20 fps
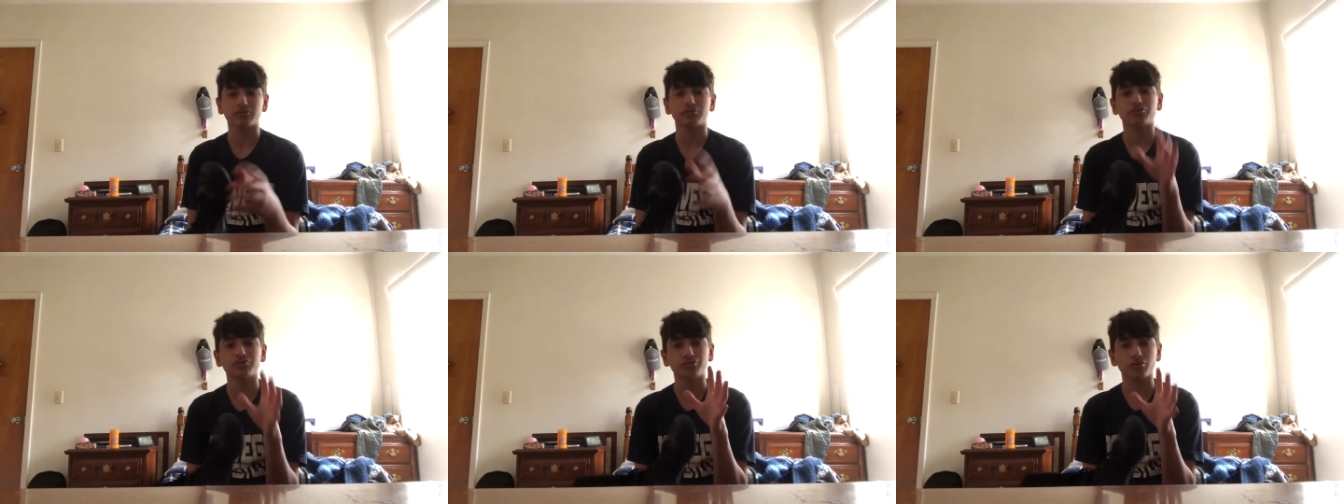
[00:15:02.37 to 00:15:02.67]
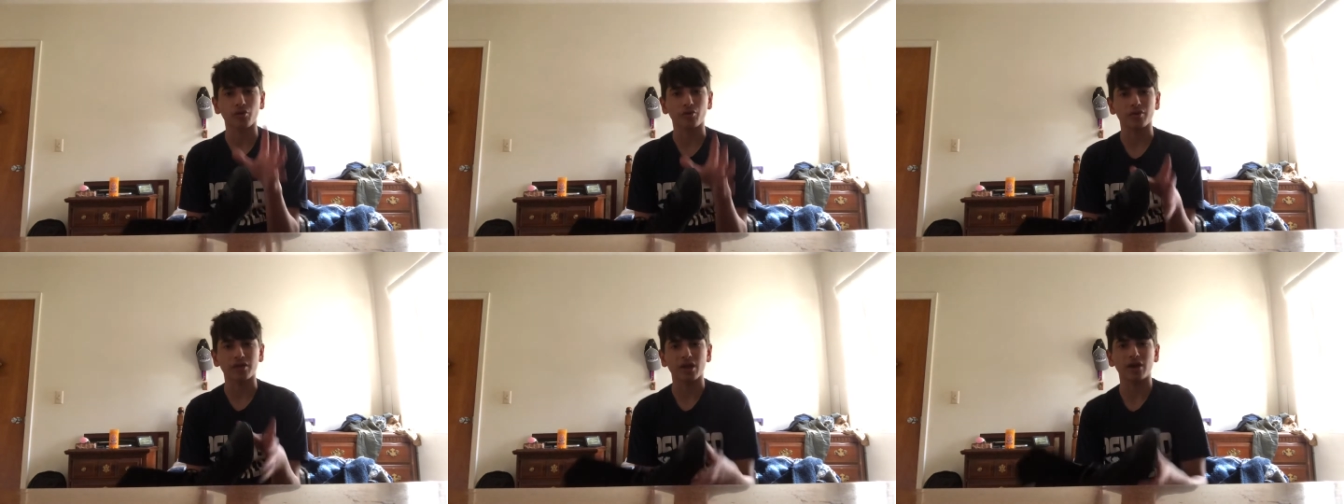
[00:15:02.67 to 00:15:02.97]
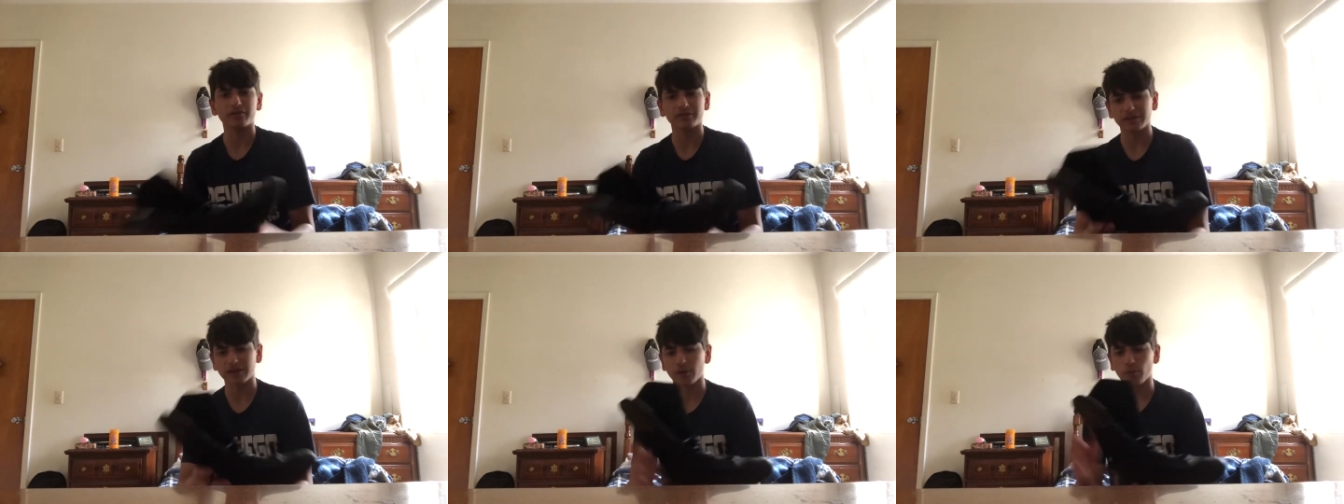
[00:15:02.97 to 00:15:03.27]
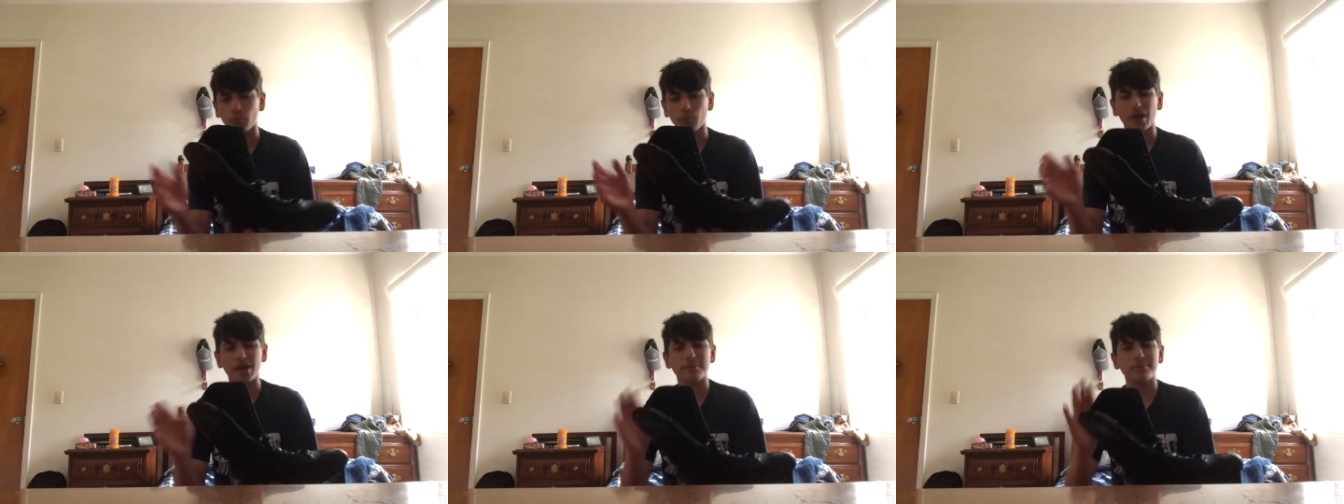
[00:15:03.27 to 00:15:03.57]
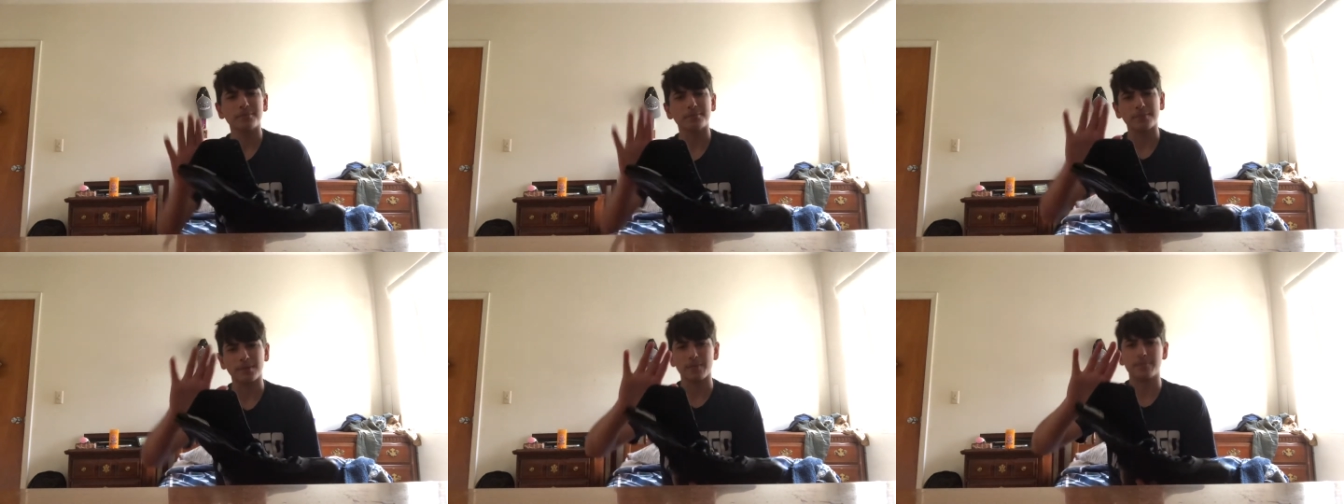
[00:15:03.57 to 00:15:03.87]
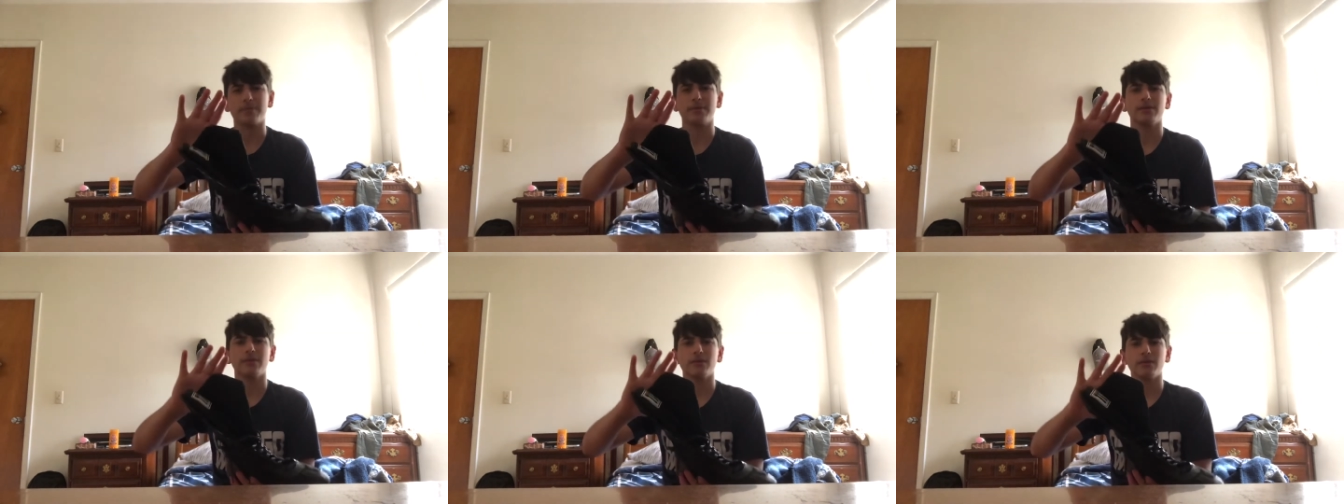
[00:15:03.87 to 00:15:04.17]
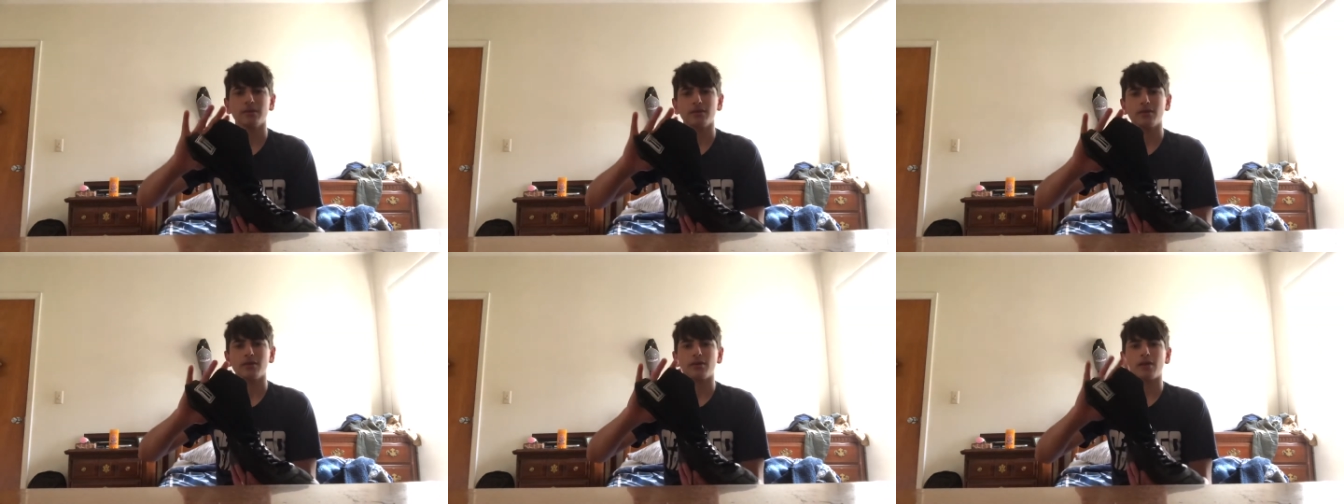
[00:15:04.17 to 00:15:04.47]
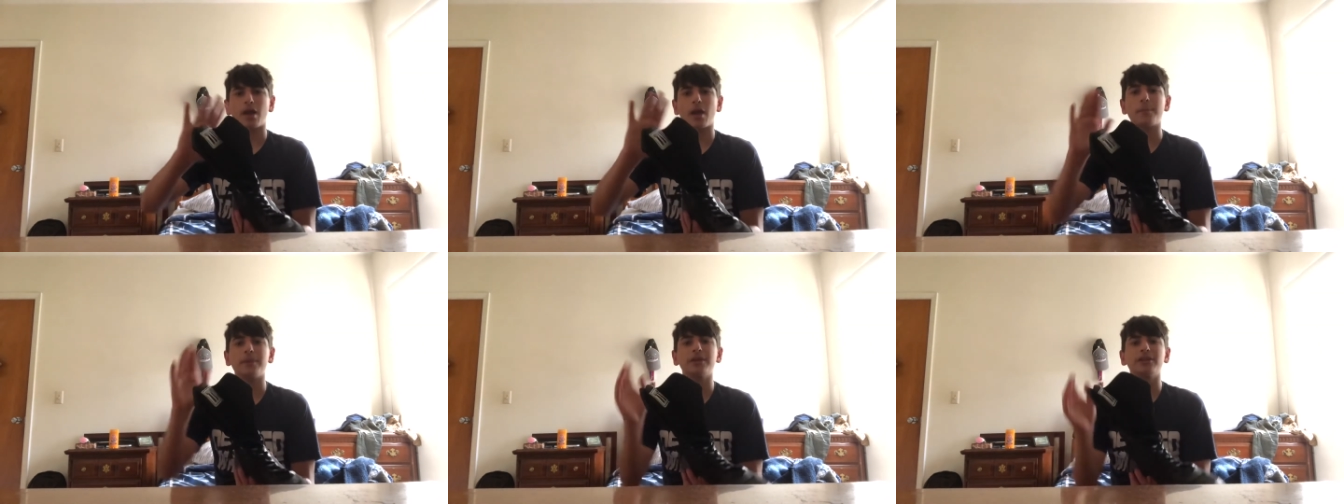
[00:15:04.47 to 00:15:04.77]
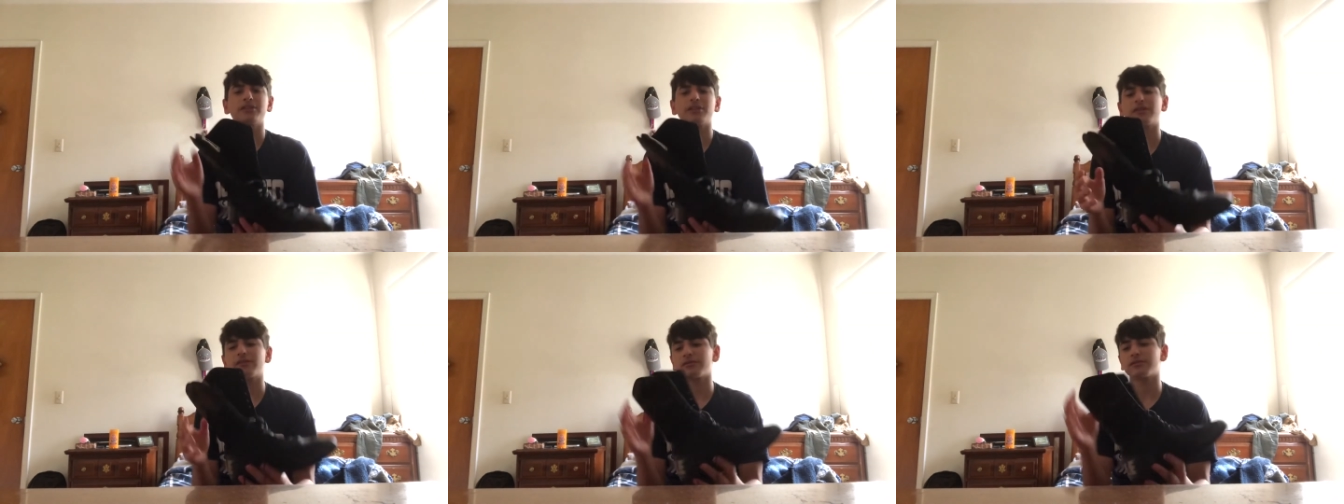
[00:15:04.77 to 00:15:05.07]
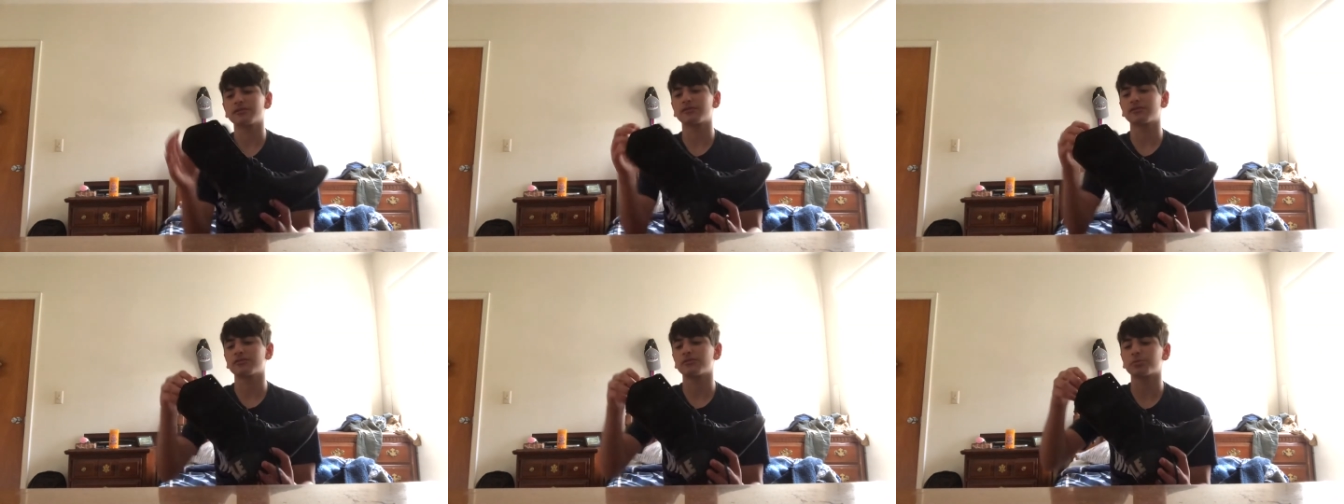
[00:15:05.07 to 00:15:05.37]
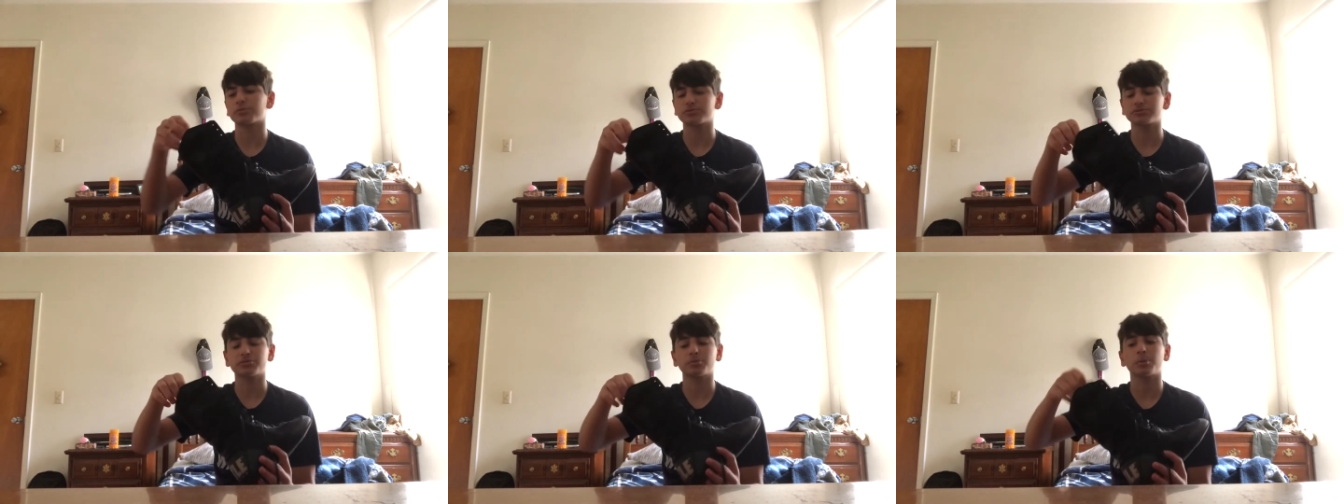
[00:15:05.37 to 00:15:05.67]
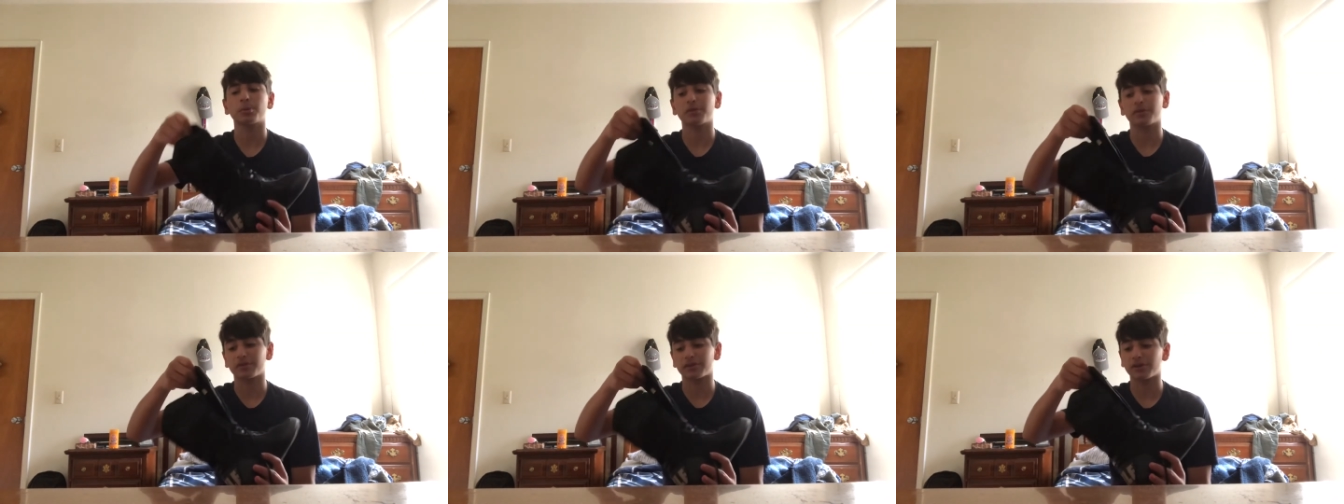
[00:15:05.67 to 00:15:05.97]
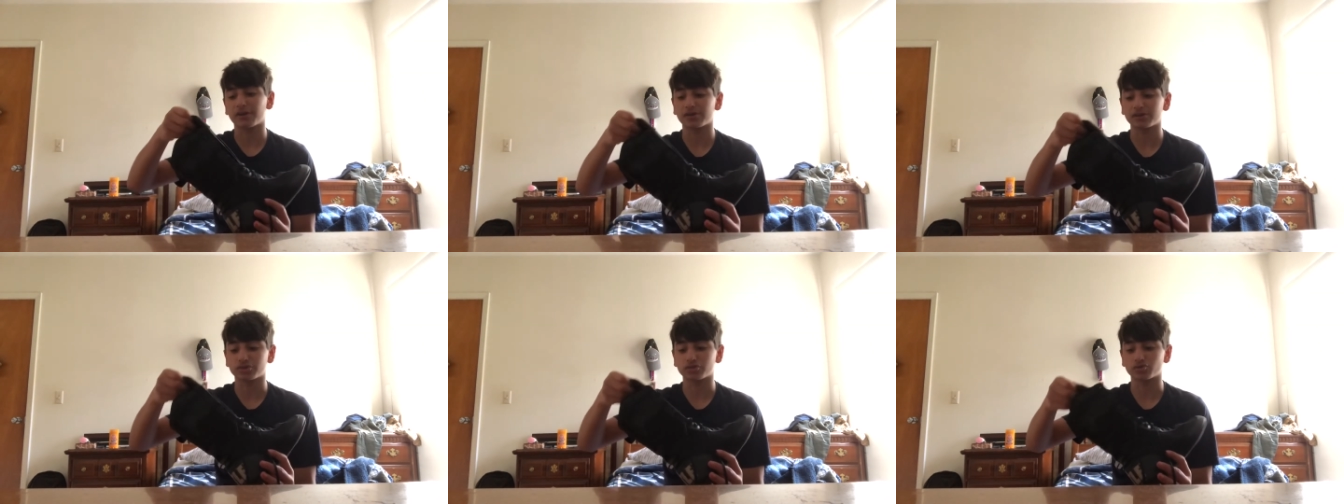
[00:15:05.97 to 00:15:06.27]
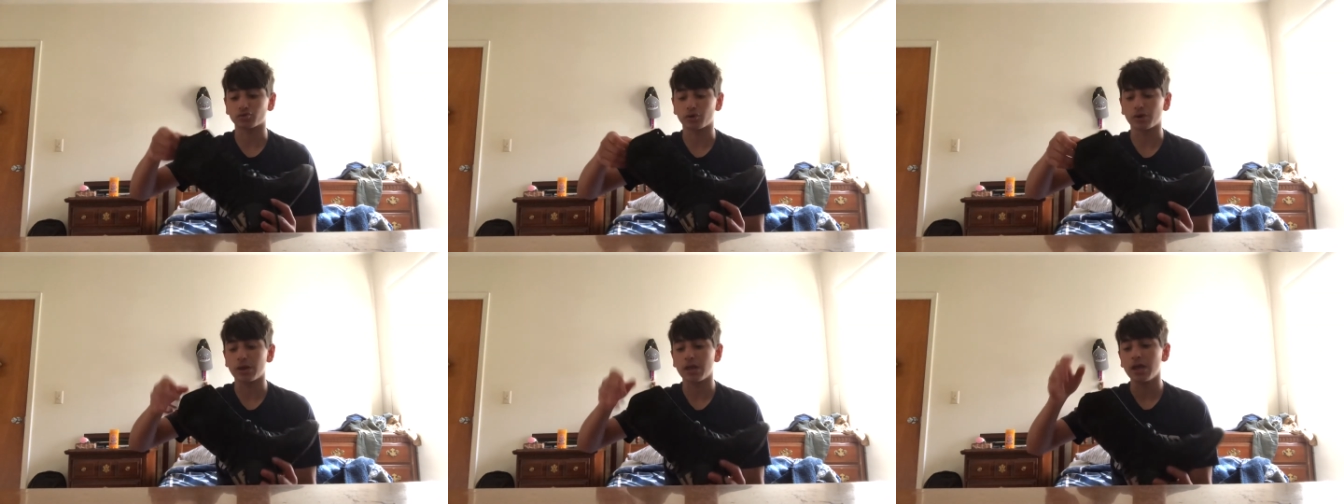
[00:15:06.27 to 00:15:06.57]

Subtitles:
dirty. I'll take a wipe, maybe. I mean, the where they're not destroyed.